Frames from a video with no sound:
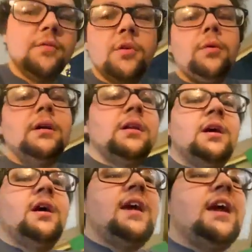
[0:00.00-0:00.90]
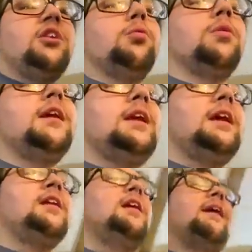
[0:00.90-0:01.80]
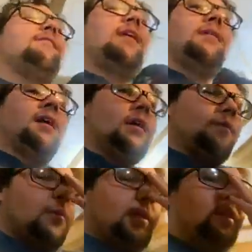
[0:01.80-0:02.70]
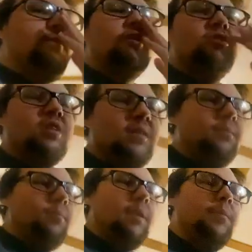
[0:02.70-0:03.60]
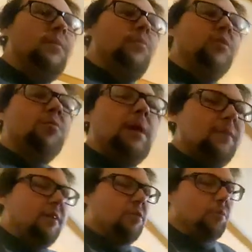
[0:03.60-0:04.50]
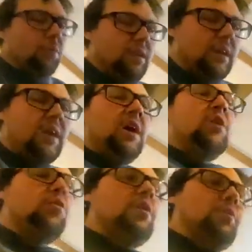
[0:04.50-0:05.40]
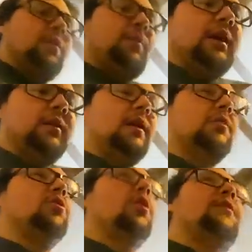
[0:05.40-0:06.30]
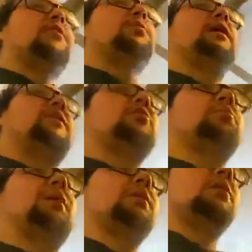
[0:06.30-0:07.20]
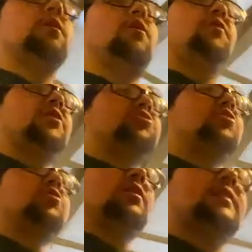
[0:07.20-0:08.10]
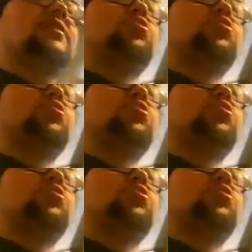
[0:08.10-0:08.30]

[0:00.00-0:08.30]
for one. And you really need five gallon for a betta fish minimum, which betta fish are really treated really badly. It's goldfish, betta fish, and probably glowfish. Those are like the